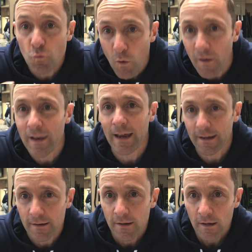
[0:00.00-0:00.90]
one leg
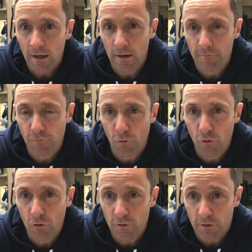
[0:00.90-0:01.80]

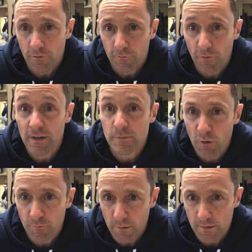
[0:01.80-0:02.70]
for these
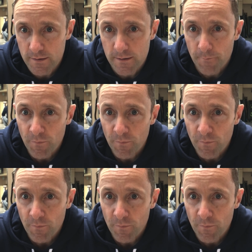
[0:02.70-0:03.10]
movements.